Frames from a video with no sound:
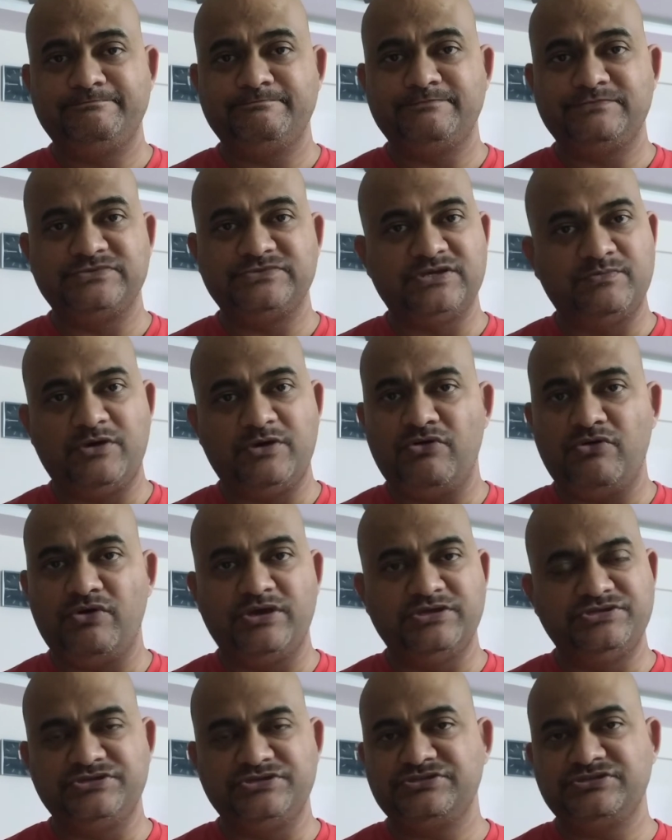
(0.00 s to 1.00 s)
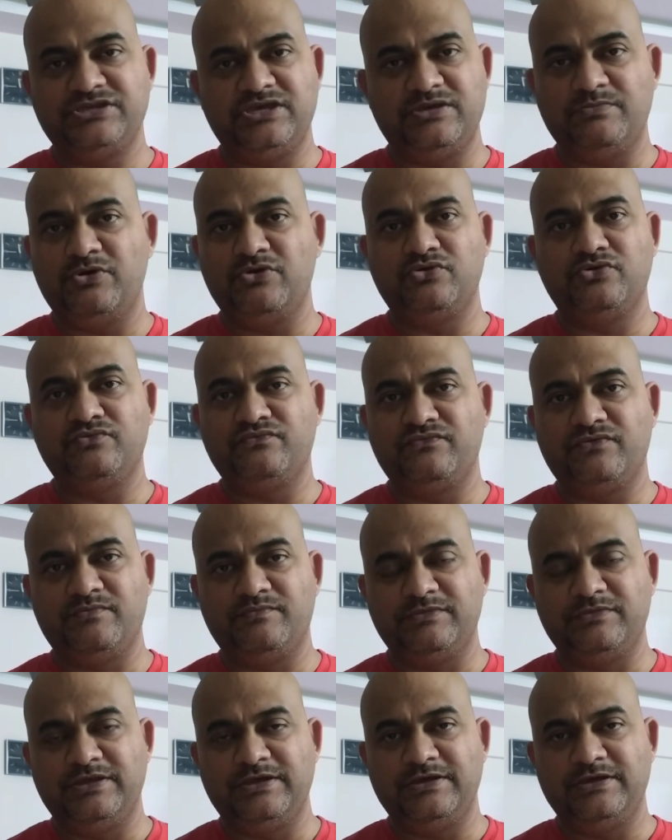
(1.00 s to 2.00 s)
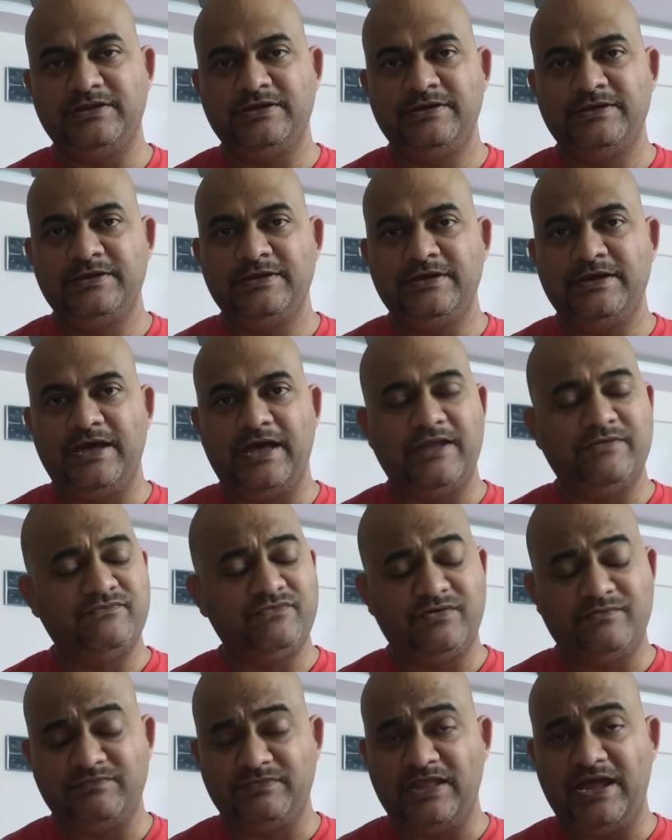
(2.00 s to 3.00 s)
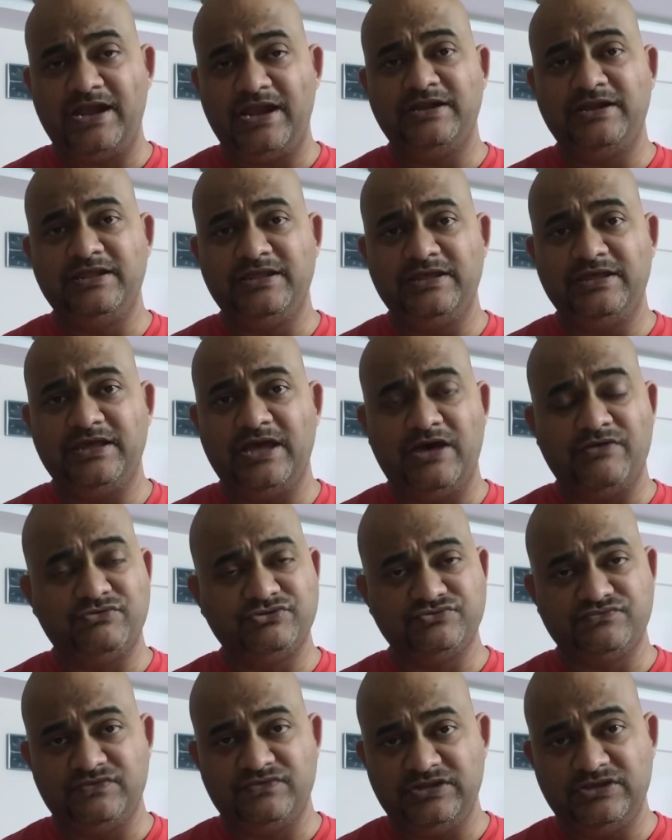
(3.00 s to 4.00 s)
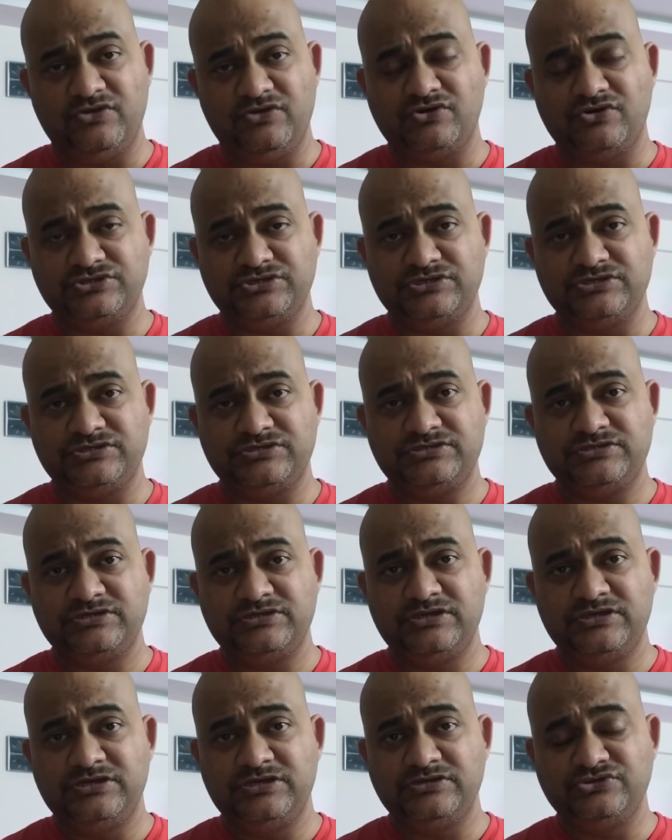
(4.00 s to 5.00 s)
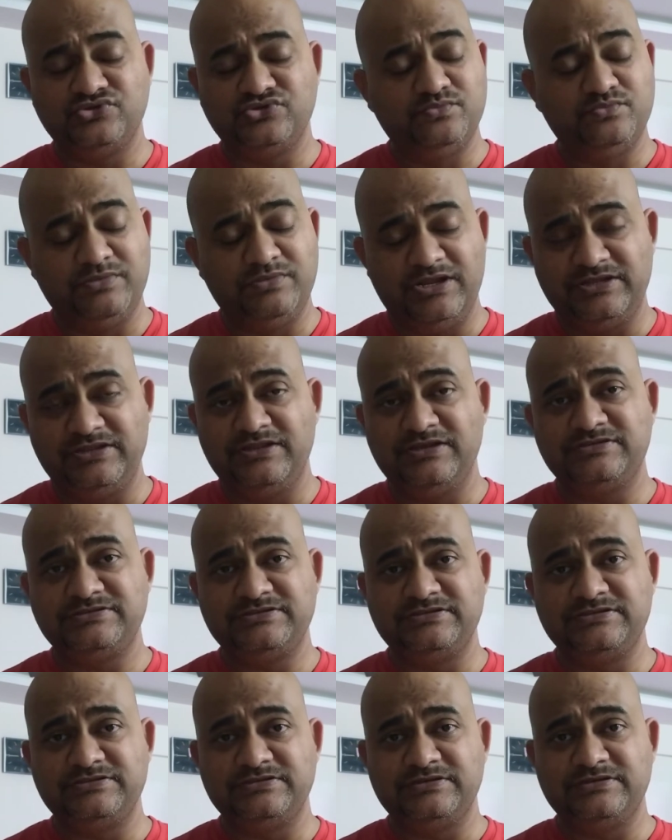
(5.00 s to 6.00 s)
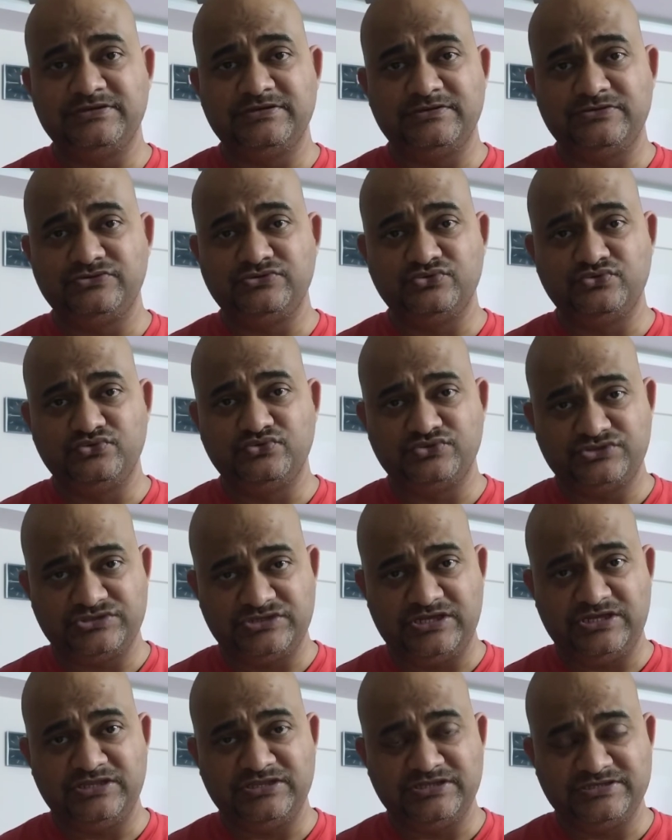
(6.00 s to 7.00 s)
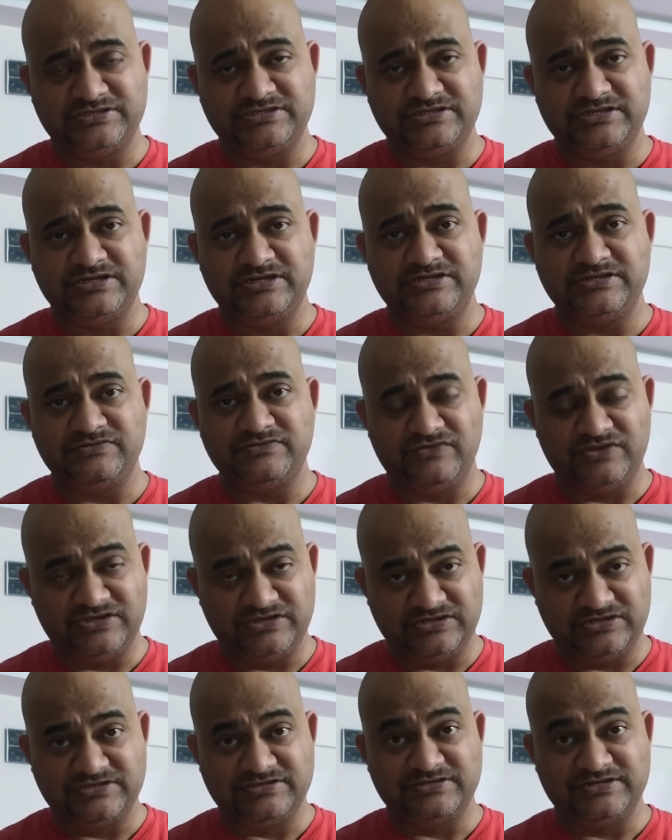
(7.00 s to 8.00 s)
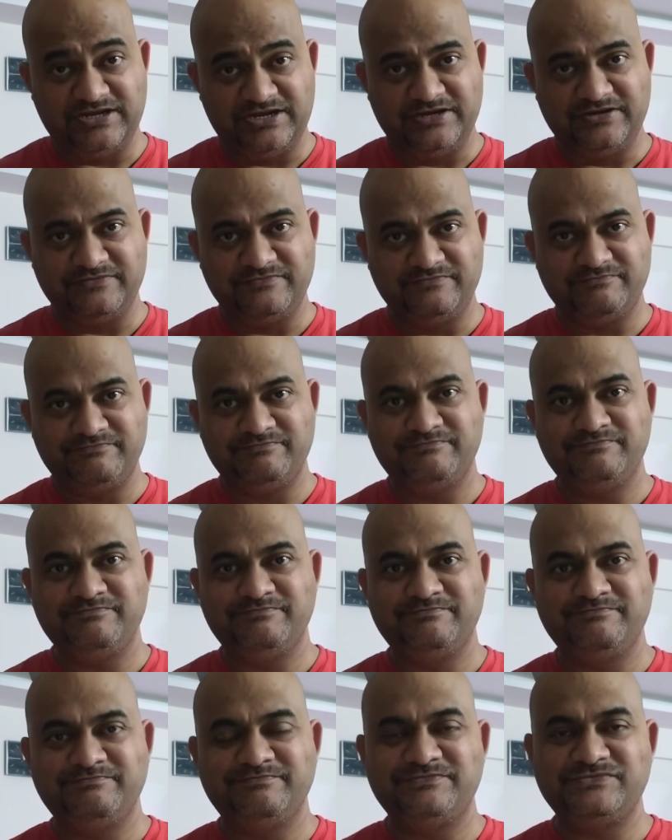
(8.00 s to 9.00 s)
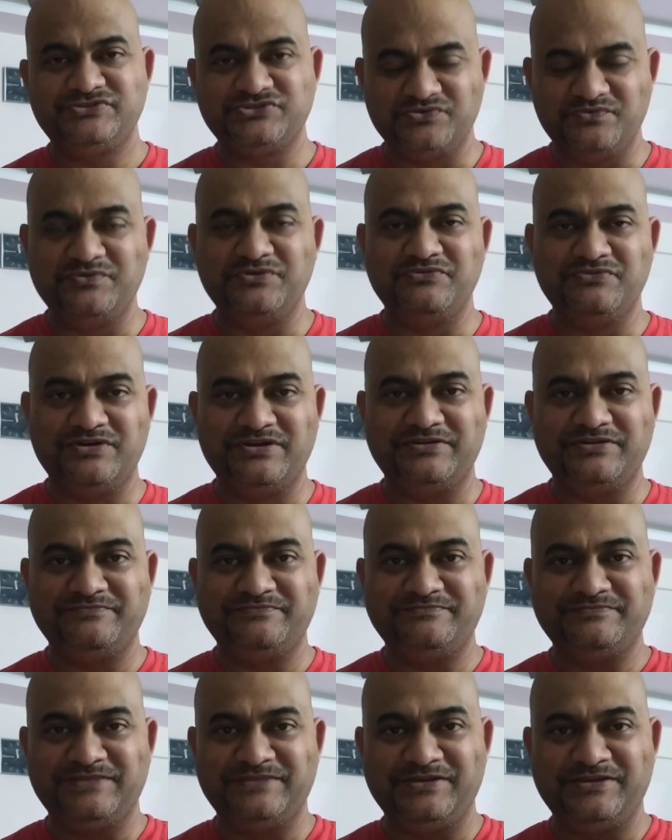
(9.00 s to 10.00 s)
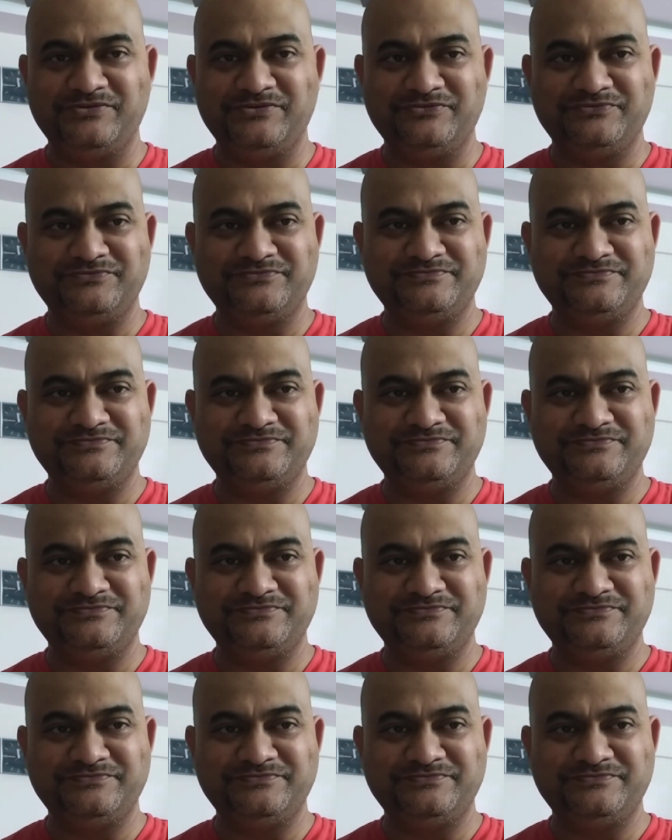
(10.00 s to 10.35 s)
somehow I just came out from there. And from that day, I was very cautious to break to stay in the signal when it is red. So beware. Thank you.